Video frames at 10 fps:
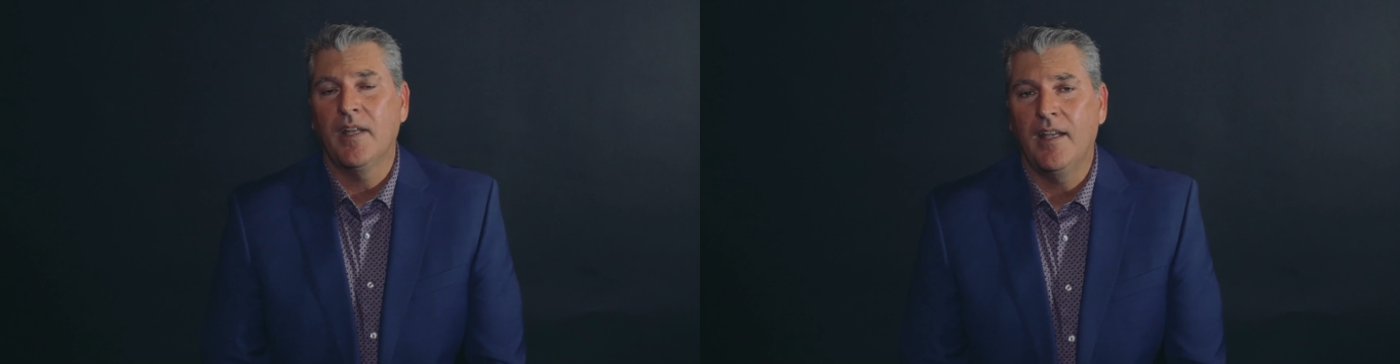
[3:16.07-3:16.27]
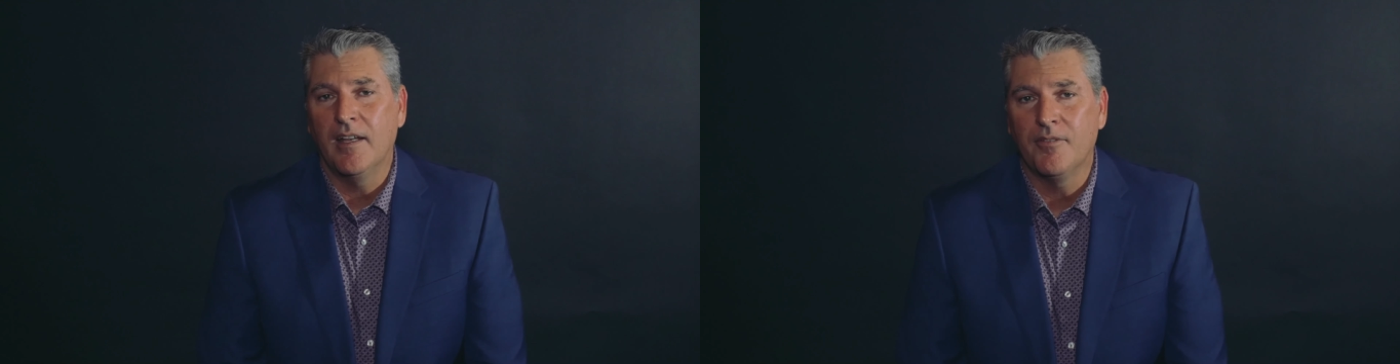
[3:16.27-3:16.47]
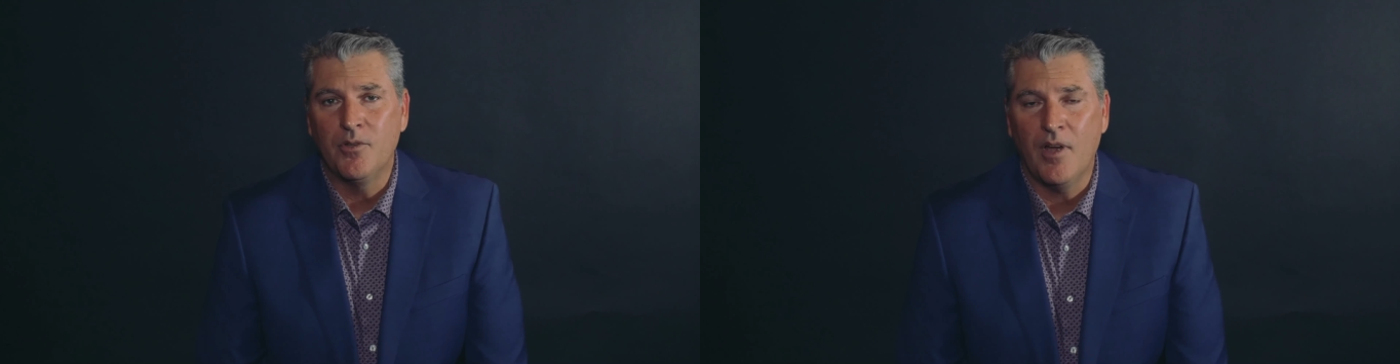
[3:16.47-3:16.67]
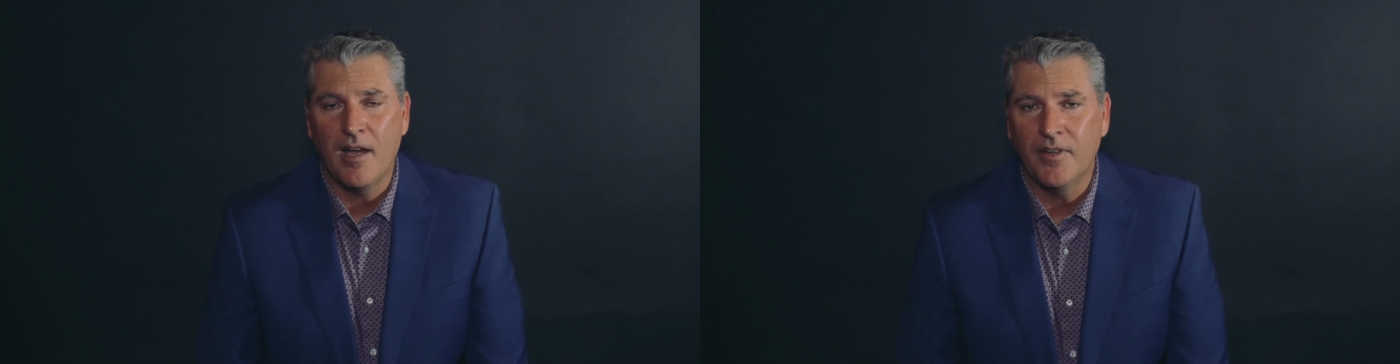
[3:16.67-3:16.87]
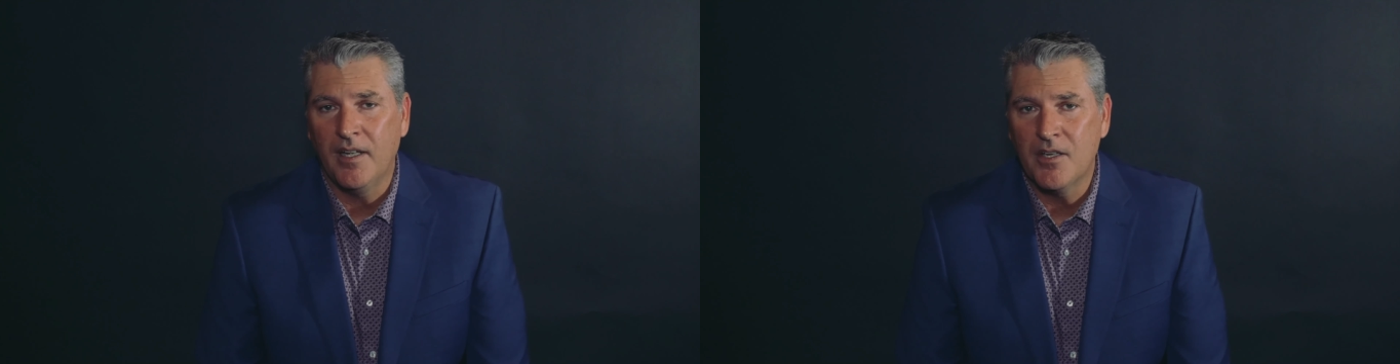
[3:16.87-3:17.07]
If you
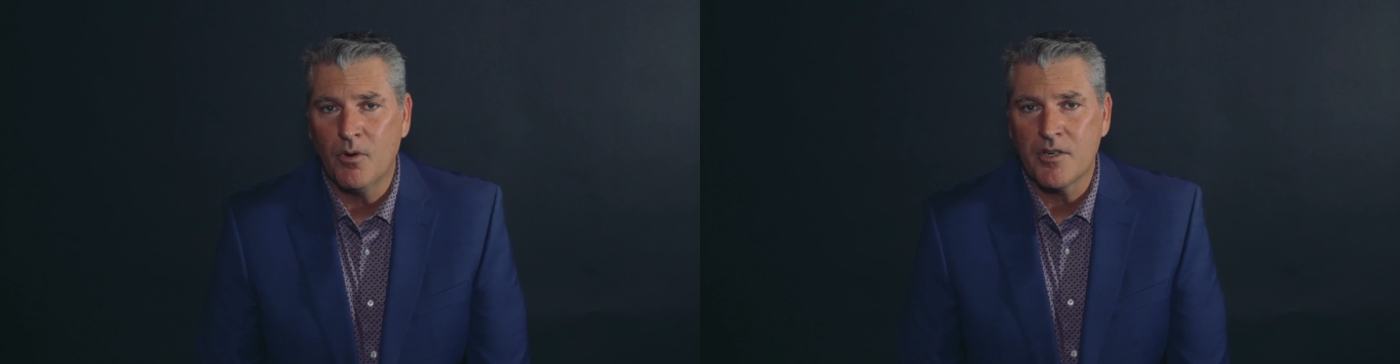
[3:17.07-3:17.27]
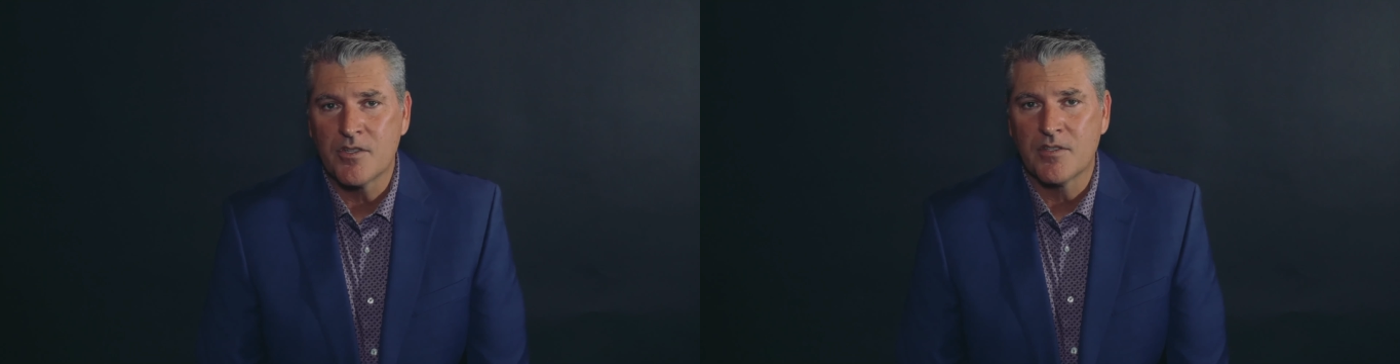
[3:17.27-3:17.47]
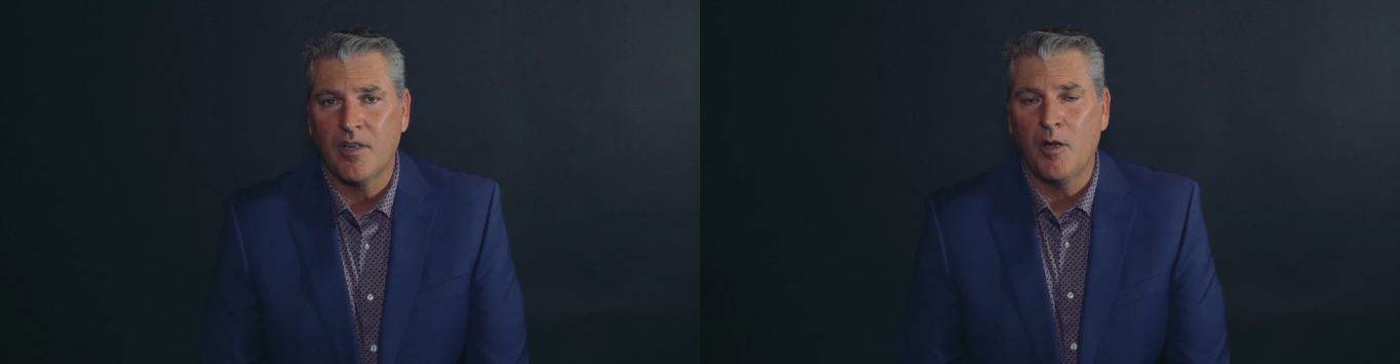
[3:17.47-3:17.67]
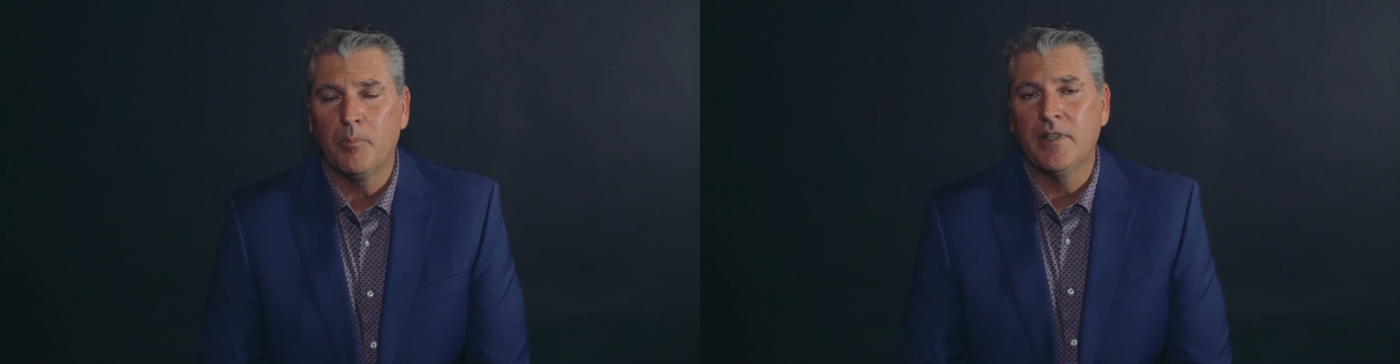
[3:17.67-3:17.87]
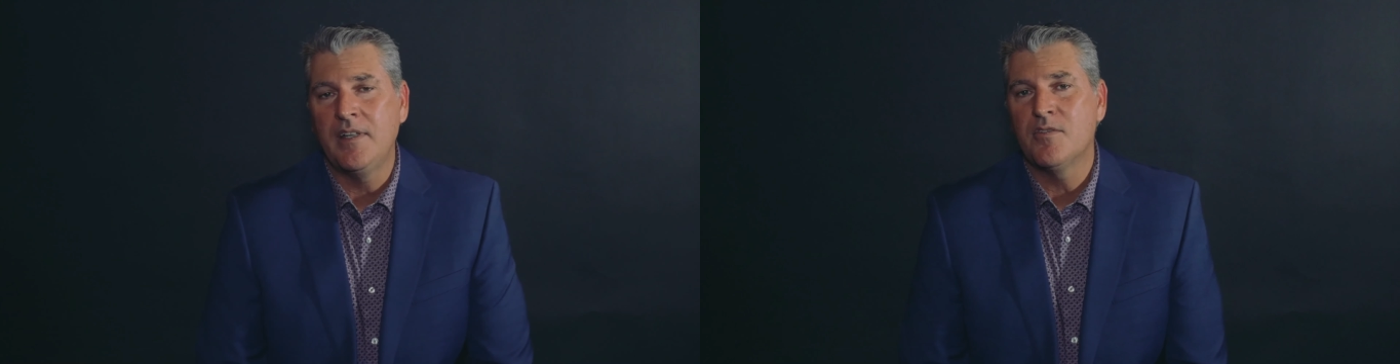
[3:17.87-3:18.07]
have any questions at all,
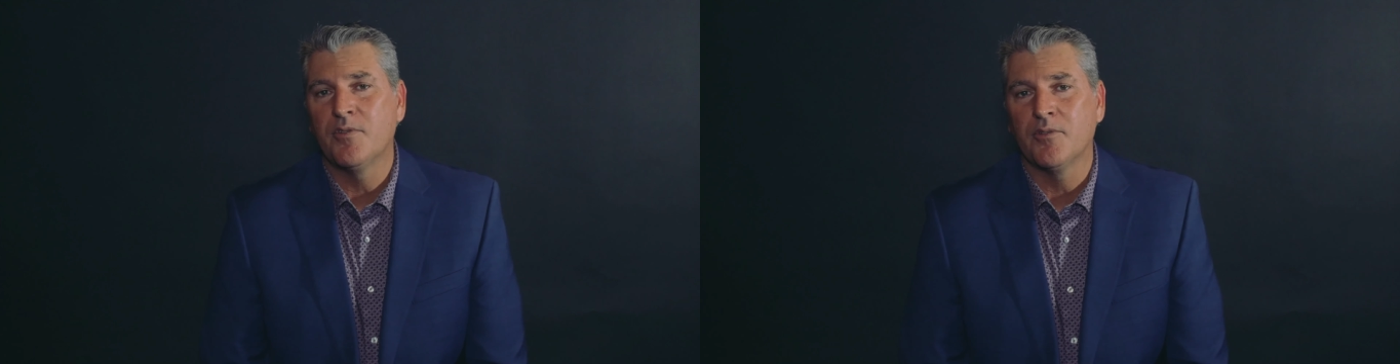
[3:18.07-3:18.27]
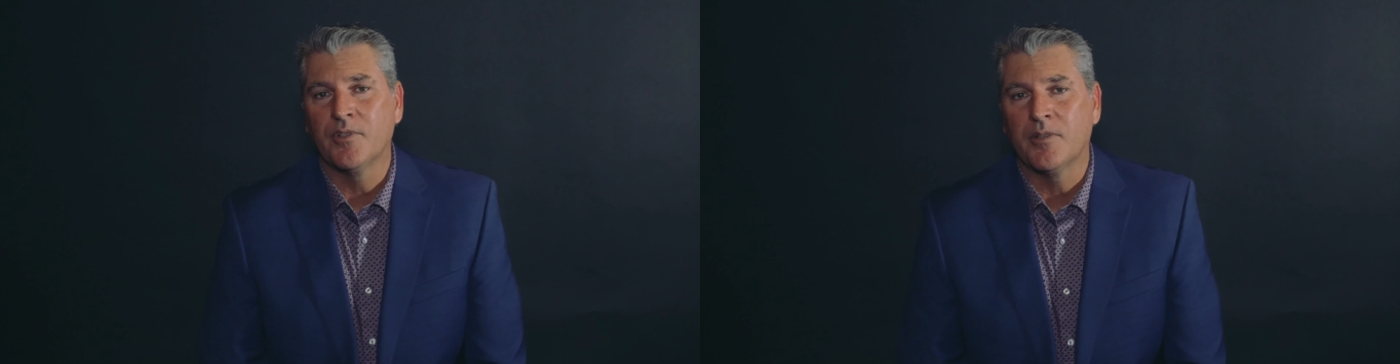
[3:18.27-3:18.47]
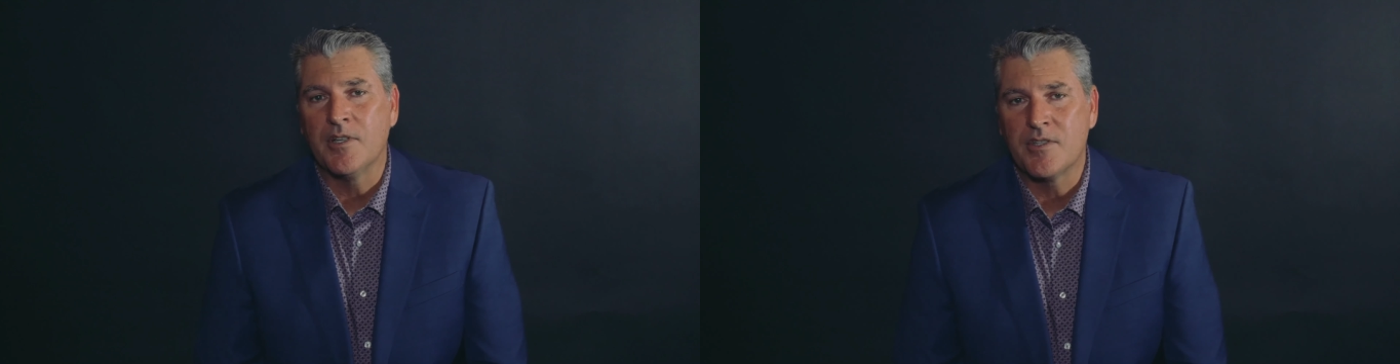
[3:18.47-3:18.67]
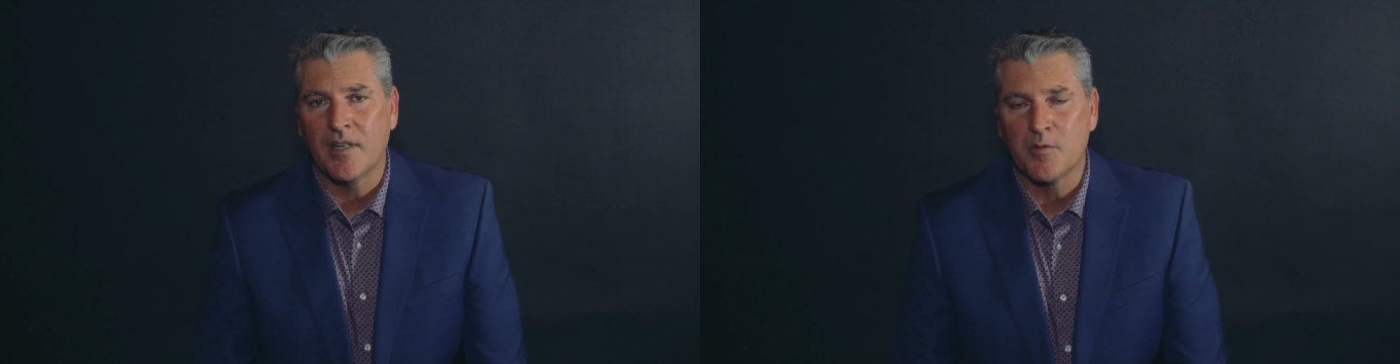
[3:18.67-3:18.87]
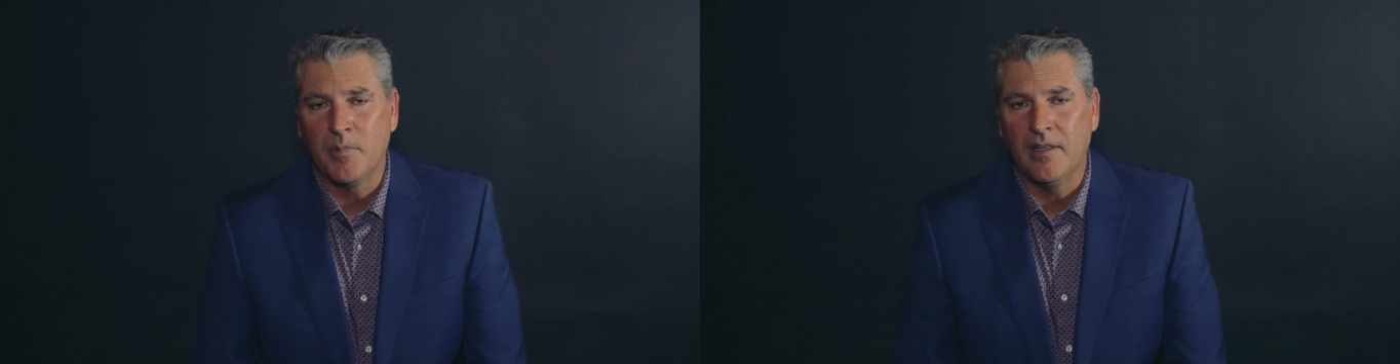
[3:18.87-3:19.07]
please feel free to reach
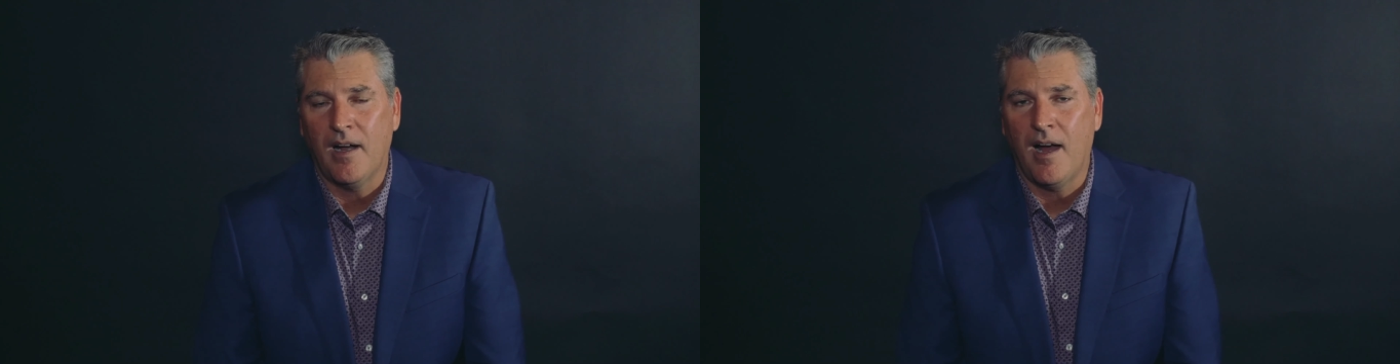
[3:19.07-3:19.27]
out to me.